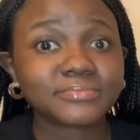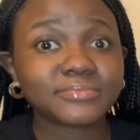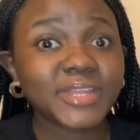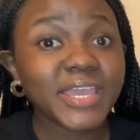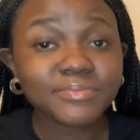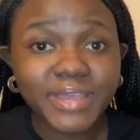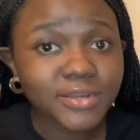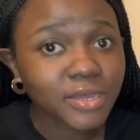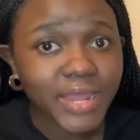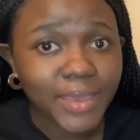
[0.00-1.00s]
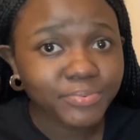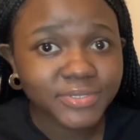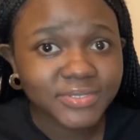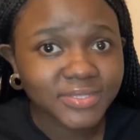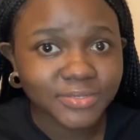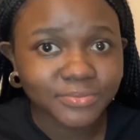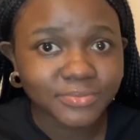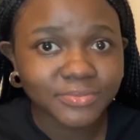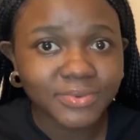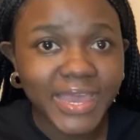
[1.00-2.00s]
It might not happen to them.
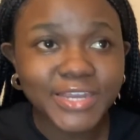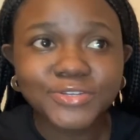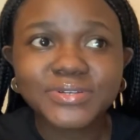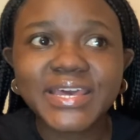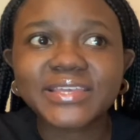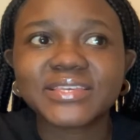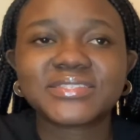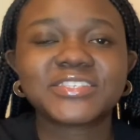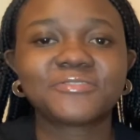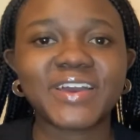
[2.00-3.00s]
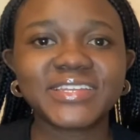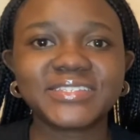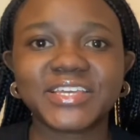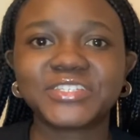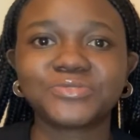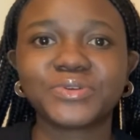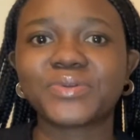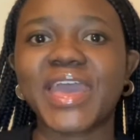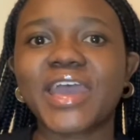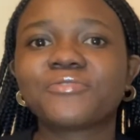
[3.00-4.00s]
I know, like, there's this validation where
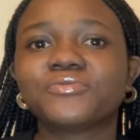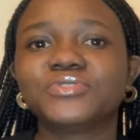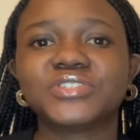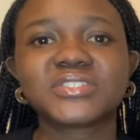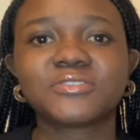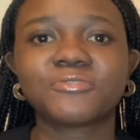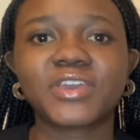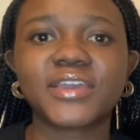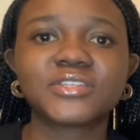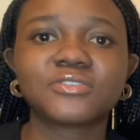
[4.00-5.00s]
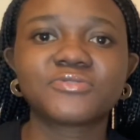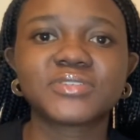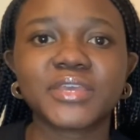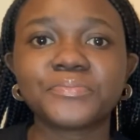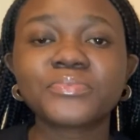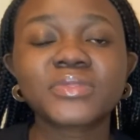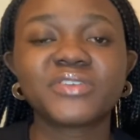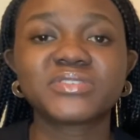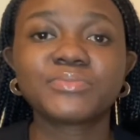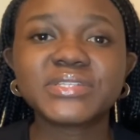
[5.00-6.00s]
we have with justification of saying
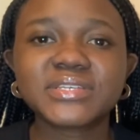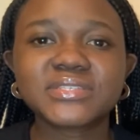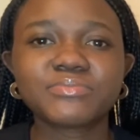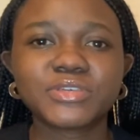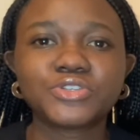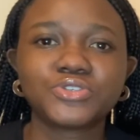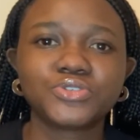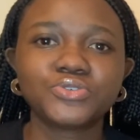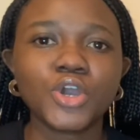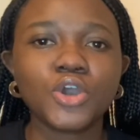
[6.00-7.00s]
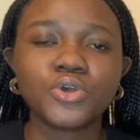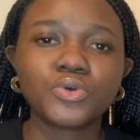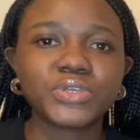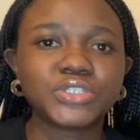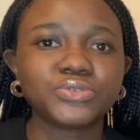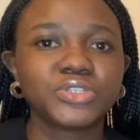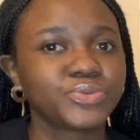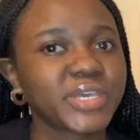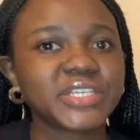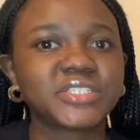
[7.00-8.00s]
if someone does something to you, it will
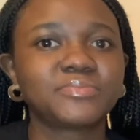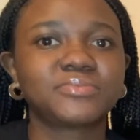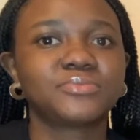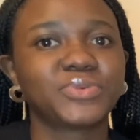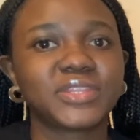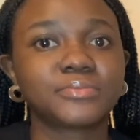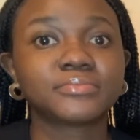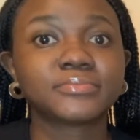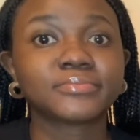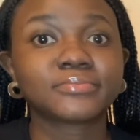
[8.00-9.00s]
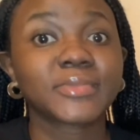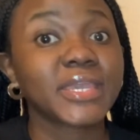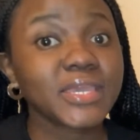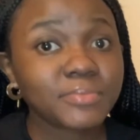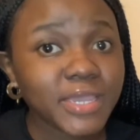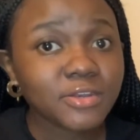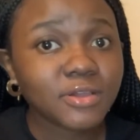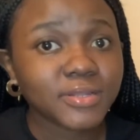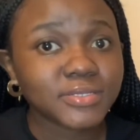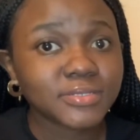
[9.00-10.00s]
catch up with them. It might not.